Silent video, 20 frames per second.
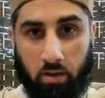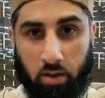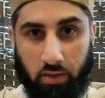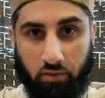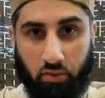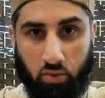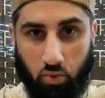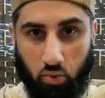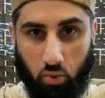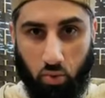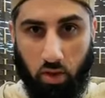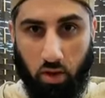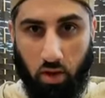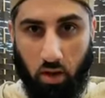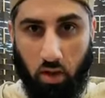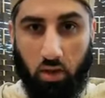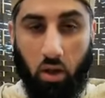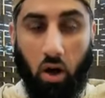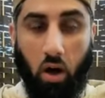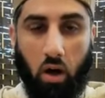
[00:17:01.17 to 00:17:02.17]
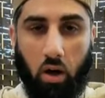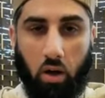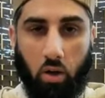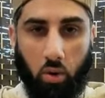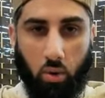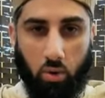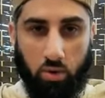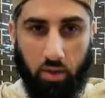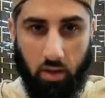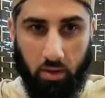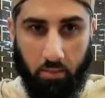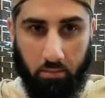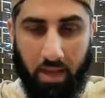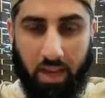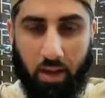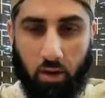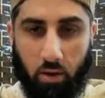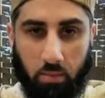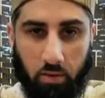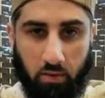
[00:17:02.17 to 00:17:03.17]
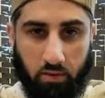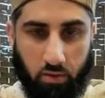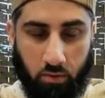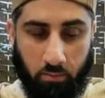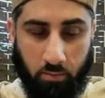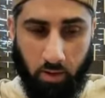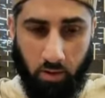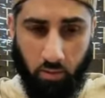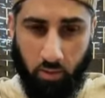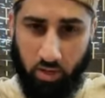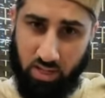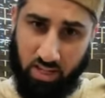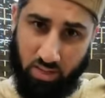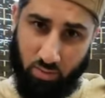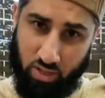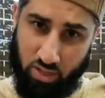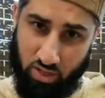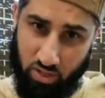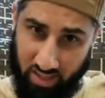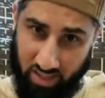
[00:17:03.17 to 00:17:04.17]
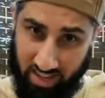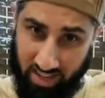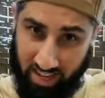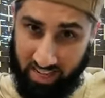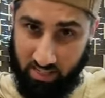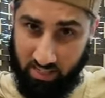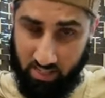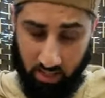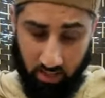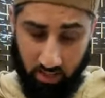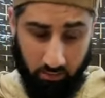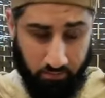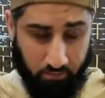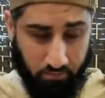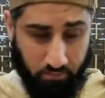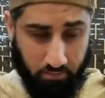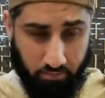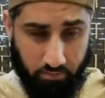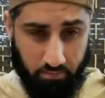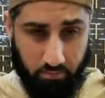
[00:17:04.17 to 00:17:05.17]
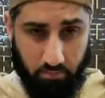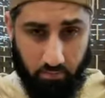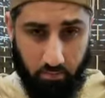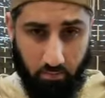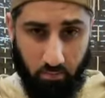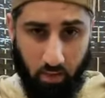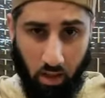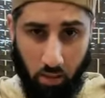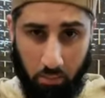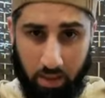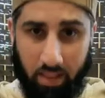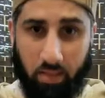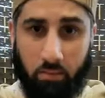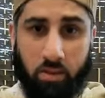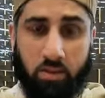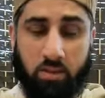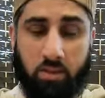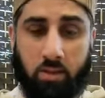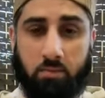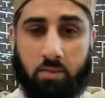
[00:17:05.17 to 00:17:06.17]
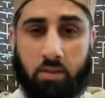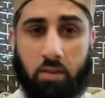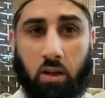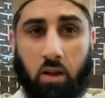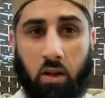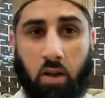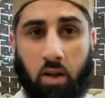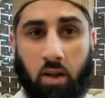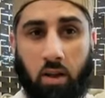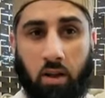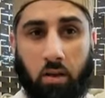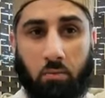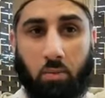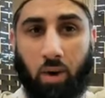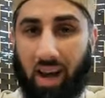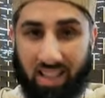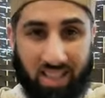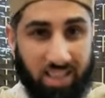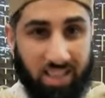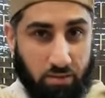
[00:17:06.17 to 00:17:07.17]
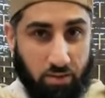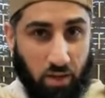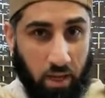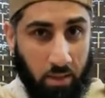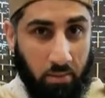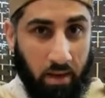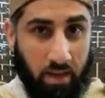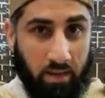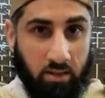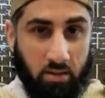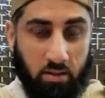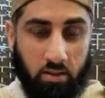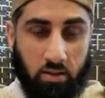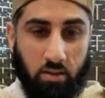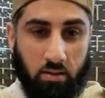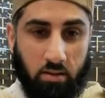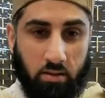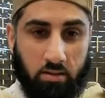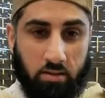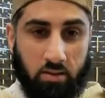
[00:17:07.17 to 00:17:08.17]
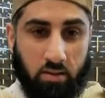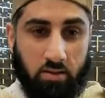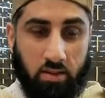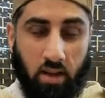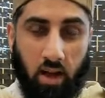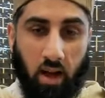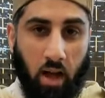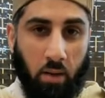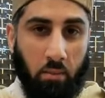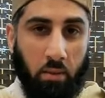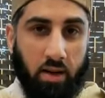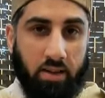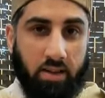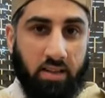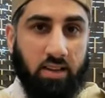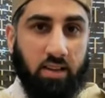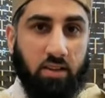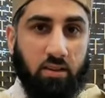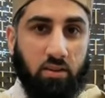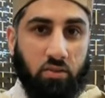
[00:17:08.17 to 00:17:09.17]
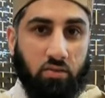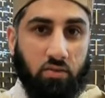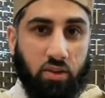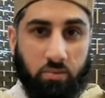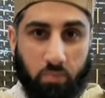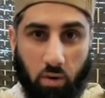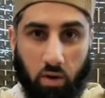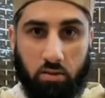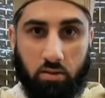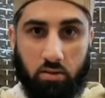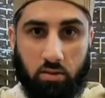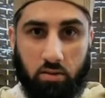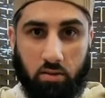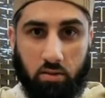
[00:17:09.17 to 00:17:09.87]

You have to do the Qadha or the makeup of the Umrah, which was done the next year by the Muslims. But at this command, the Sahaba didn't respond.